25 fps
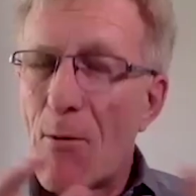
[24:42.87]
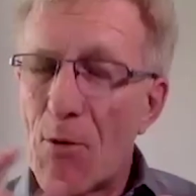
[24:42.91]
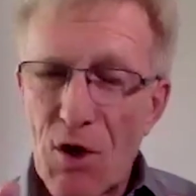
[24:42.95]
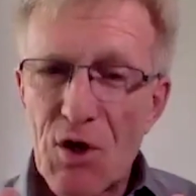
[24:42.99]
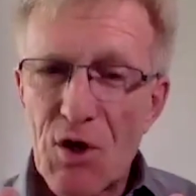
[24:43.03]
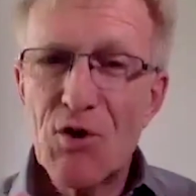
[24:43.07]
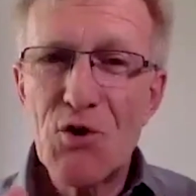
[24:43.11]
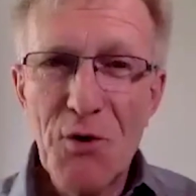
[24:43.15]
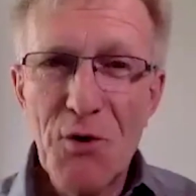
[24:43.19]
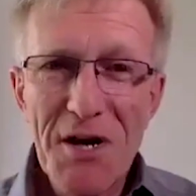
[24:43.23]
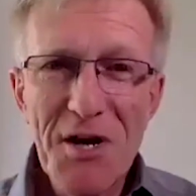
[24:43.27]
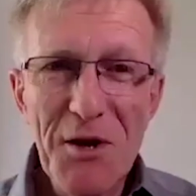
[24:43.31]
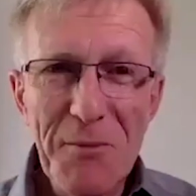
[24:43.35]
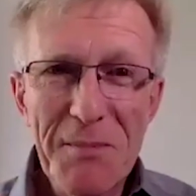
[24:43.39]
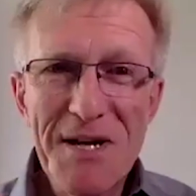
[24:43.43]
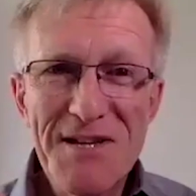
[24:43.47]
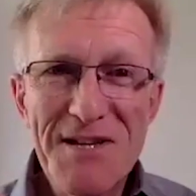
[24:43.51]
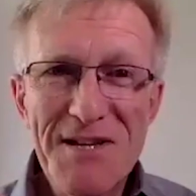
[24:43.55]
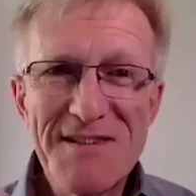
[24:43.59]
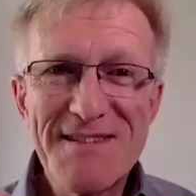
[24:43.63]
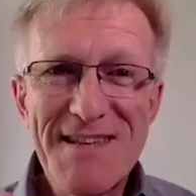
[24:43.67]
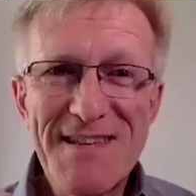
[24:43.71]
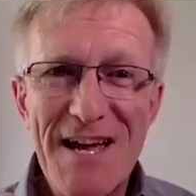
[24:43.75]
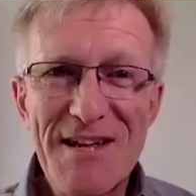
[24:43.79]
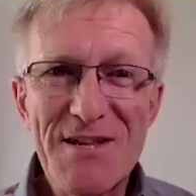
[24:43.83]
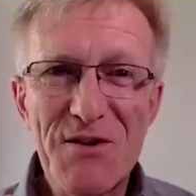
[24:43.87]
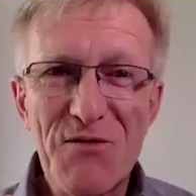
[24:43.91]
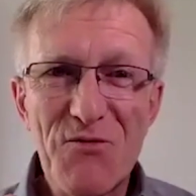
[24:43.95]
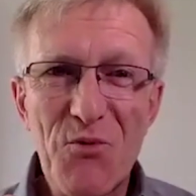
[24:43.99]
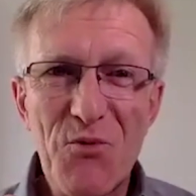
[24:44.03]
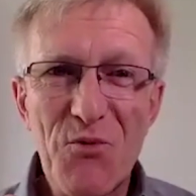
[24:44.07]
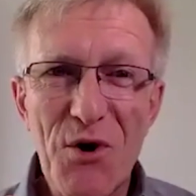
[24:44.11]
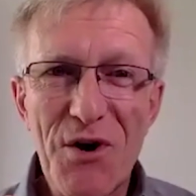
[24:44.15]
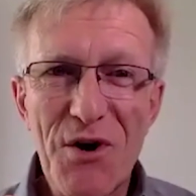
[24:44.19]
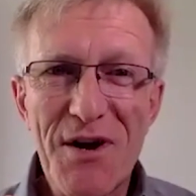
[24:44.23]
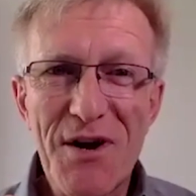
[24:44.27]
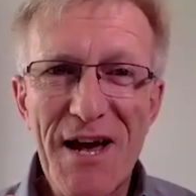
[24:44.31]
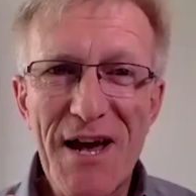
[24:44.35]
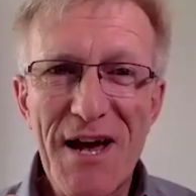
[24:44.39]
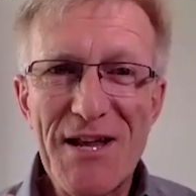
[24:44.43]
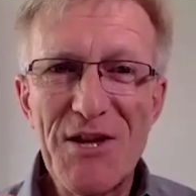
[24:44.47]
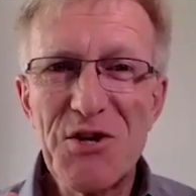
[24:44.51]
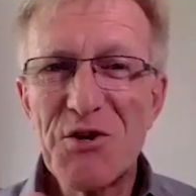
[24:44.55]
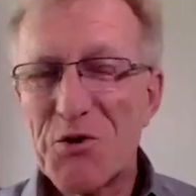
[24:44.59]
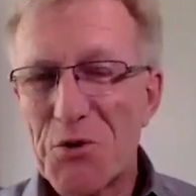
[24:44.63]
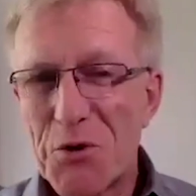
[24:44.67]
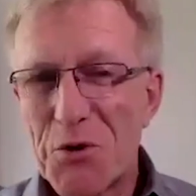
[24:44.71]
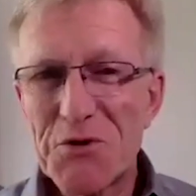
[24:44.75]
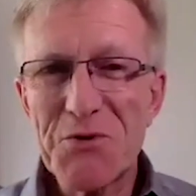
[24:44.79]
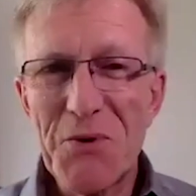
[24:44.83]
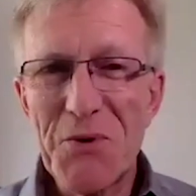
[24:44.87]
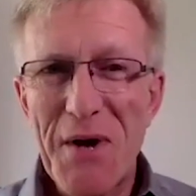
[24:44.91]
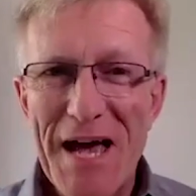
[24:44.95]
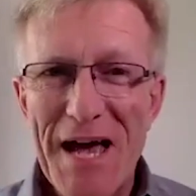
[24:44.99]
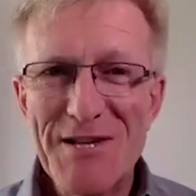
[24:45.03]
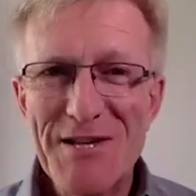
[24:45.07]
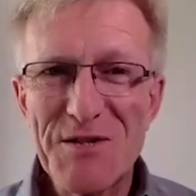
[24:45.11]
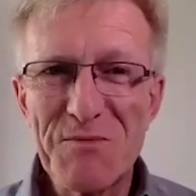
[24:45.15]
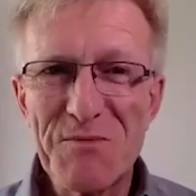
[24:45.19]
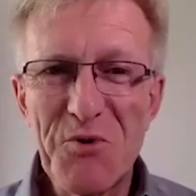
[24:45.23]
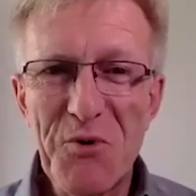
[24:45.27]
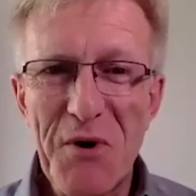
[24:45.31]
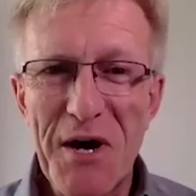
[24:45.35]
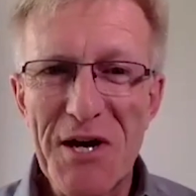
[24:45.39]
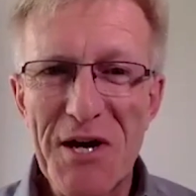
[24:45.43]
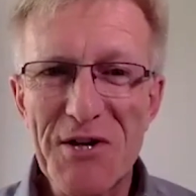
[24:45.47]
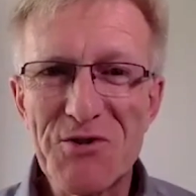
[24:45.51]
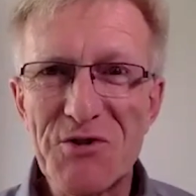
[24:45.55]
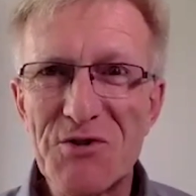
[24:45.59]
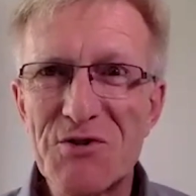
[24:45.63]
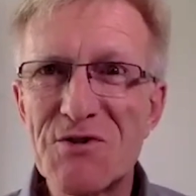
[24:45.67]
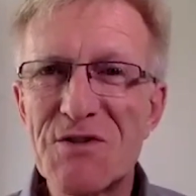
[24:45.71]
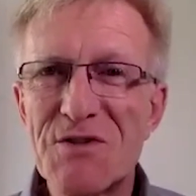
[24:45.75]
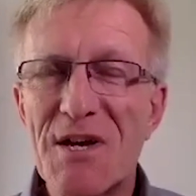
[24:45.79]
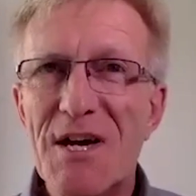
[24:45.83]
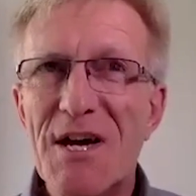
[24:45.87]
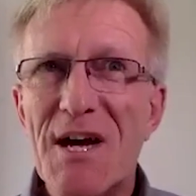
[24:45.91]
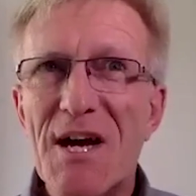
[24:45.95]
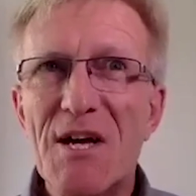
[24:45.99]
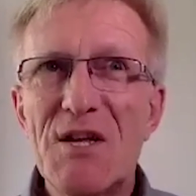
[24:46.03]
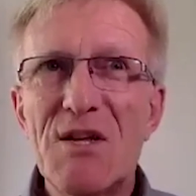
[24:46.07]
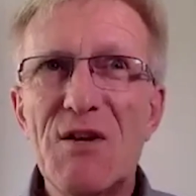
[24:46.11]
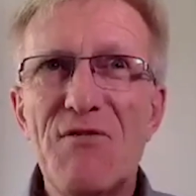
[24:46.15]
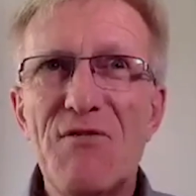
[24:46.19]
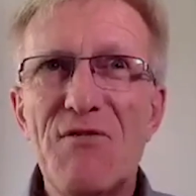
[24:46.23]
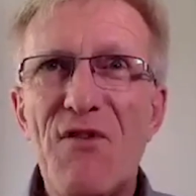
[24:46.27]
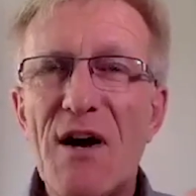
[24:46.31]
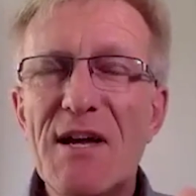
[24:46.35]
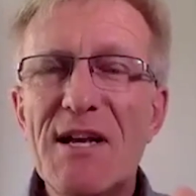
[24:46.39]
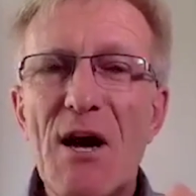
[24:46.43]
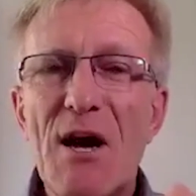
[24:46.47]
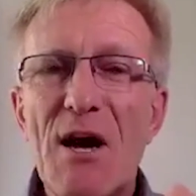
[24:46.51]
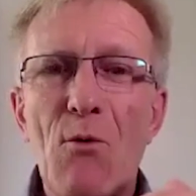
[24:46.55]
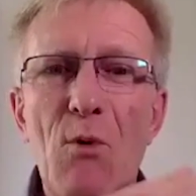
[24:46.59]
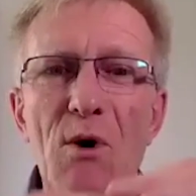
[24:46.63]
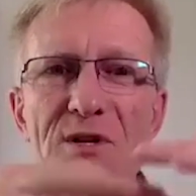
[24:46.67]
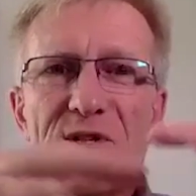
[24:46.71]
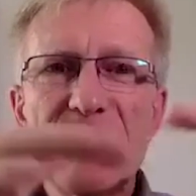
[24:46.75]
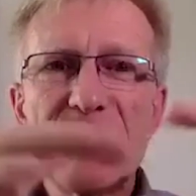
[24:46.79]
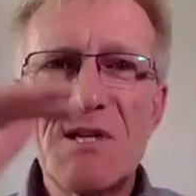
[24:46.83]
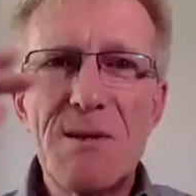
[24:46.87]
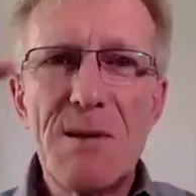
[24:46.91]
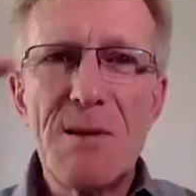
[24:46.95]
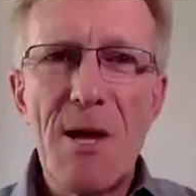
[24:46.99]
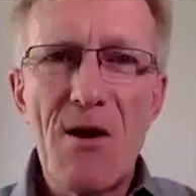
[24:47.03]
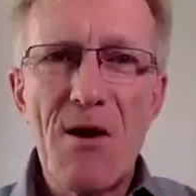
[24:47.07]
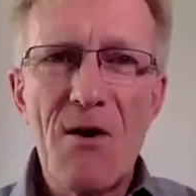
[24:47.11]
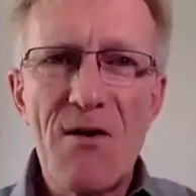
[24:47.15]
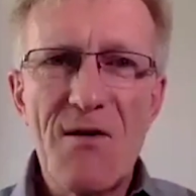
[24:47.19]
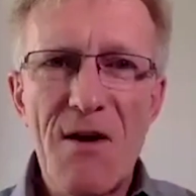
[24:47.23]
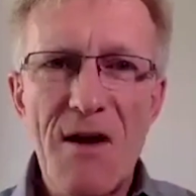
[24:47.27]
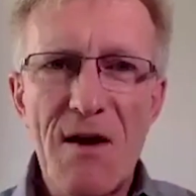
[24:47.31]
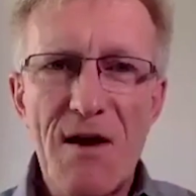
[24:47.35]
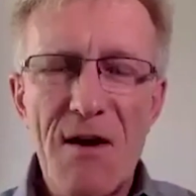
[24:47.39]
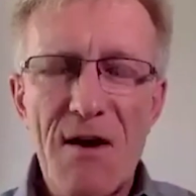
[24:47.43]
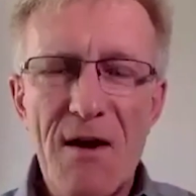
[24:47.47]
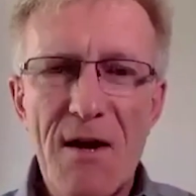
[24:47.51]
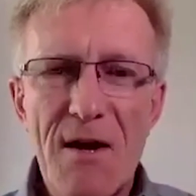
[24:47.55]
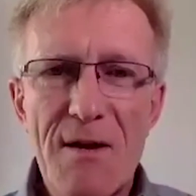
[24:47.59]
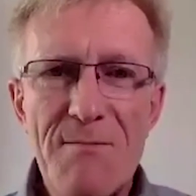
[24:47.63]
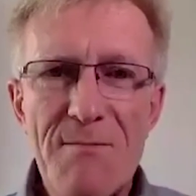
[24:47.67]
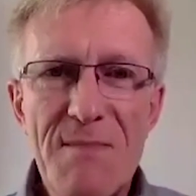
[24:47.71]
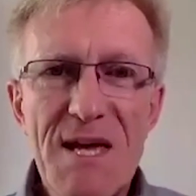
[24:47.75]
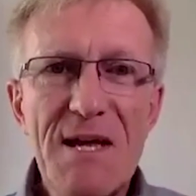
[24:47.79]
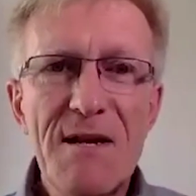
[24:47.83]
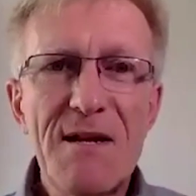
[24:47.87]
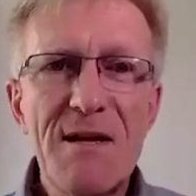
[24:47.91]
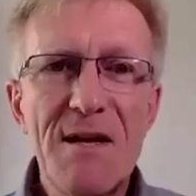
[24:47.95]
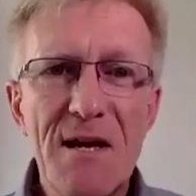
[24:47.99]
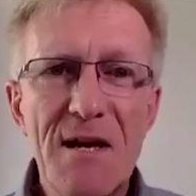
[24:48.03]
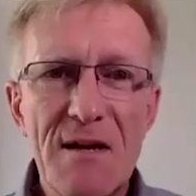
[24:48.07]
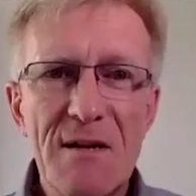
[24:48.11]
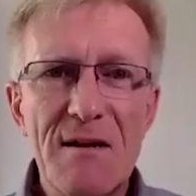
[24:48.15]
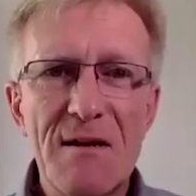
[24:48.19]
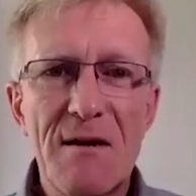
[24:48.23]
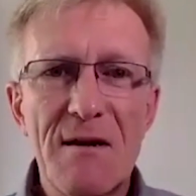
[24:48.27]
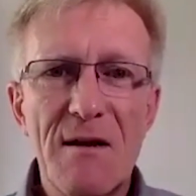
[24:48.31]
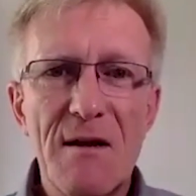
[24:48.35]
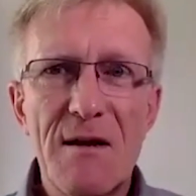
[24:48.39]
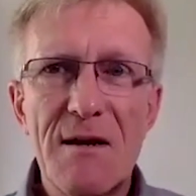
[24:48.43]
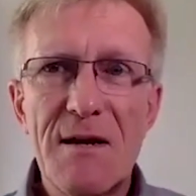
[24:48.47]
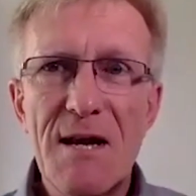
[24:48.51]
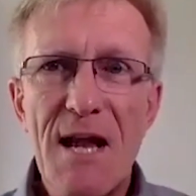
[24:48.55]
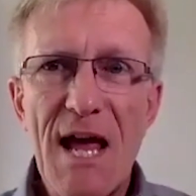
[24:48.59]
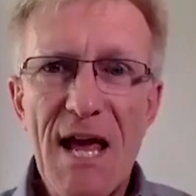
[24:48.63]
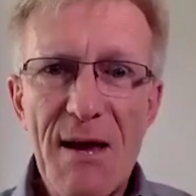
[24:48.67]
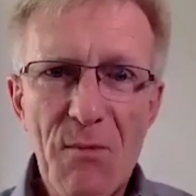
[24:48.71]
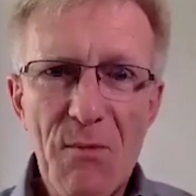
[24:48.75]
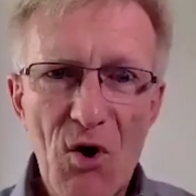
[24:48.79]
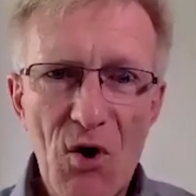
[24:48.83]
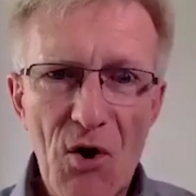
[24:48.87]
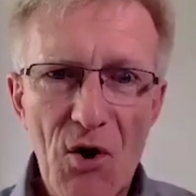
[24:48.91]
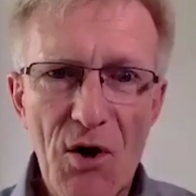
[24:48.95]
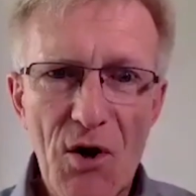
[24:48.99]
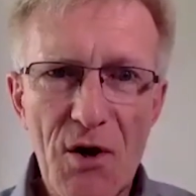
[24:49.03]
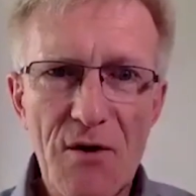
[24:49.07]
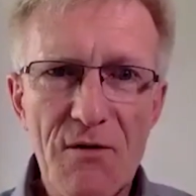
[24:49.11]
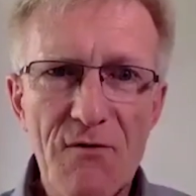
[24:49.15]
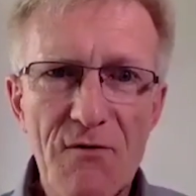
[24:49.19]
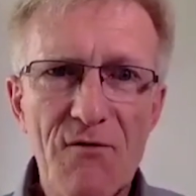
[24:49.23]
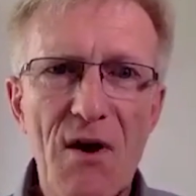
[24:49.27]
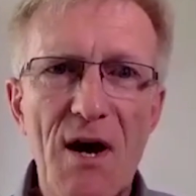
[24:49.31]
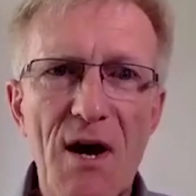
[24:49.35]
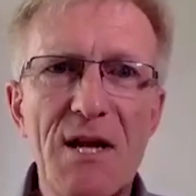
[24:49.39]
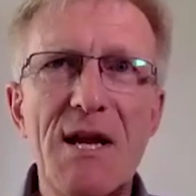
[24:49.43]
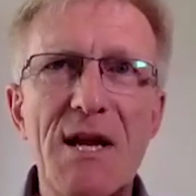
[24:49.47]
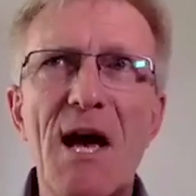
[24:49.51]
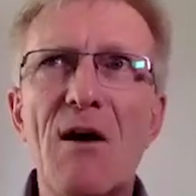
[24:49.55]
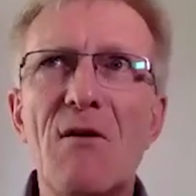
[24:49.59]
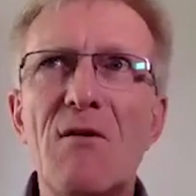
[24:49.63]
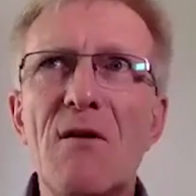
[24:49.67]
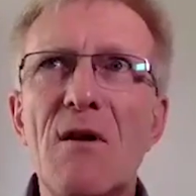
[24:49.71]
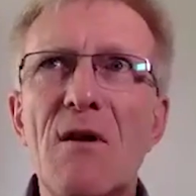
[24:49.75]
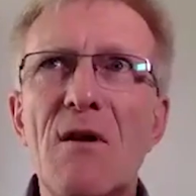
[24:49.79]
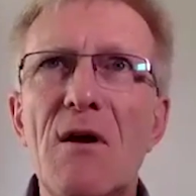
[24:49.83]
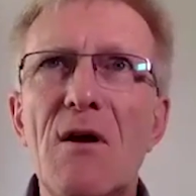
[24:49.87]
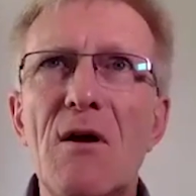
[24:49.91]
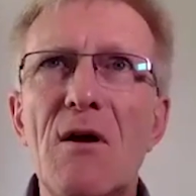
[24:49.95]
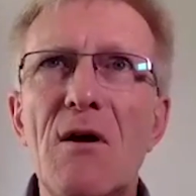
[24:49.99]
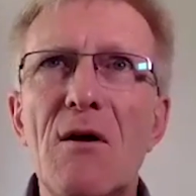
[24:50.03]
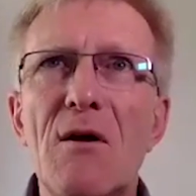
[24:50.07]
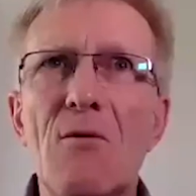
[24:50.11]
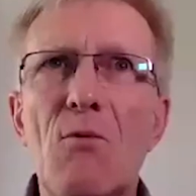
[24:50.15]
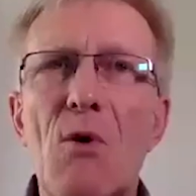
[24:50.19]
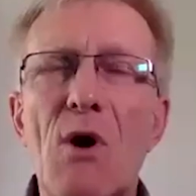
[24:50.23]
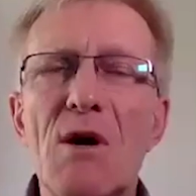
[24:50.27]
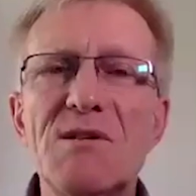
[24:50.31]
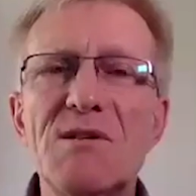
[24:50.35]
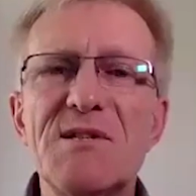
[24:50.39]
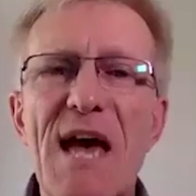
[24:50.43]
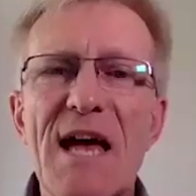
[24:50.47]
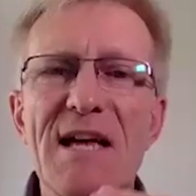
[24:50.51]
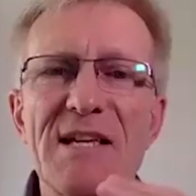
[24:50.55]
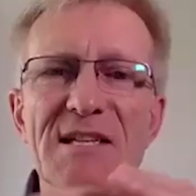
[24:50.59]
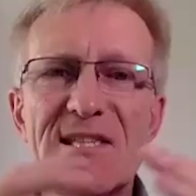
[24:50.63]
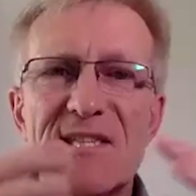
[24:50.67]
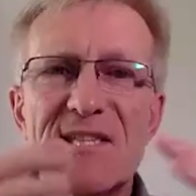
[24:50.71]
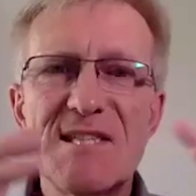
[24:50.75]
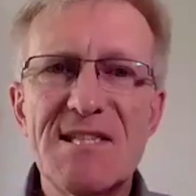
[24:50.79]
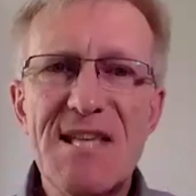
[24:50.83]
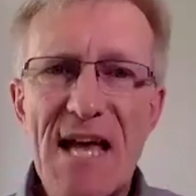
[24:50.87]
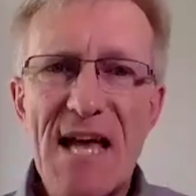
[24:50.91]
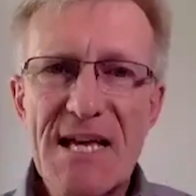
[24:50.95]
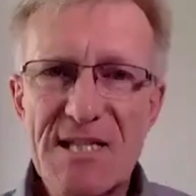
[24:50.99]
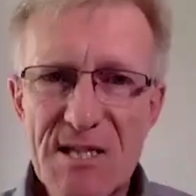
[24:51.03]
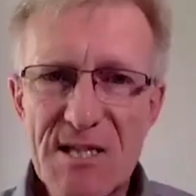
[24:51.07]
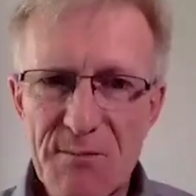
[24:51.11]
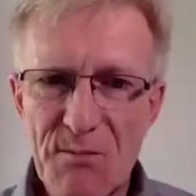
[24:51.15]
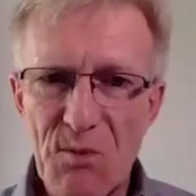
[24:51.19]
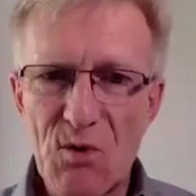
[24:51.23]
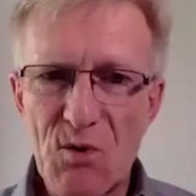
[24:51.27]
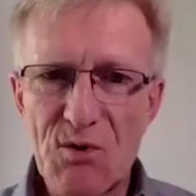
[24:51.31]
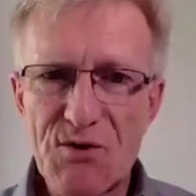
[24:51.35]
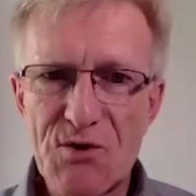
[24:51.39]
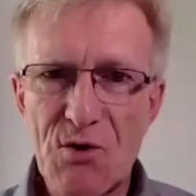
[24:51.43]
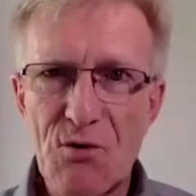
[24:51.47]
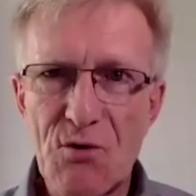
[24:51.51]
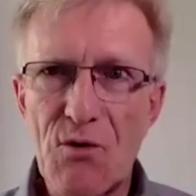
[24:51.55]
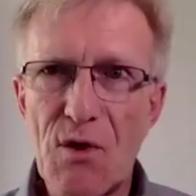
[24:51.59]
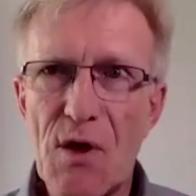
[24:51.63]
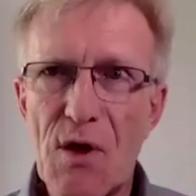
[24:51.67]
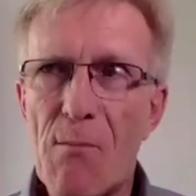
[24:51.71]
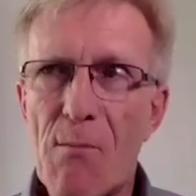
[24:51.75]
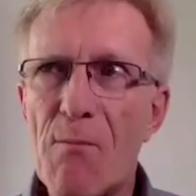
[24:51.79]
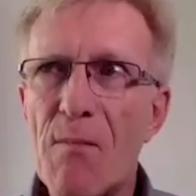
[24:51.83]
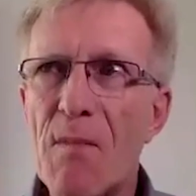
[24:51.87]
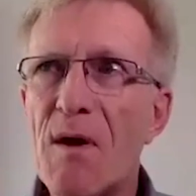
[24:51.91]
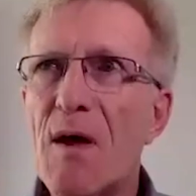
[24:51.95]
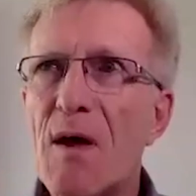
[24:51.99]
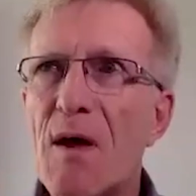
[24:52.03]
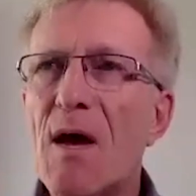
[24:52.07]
We can do a little bit of detective work, and you can also ask some questions, find out what's in their immediate neighborhood, find out what's accessible to them,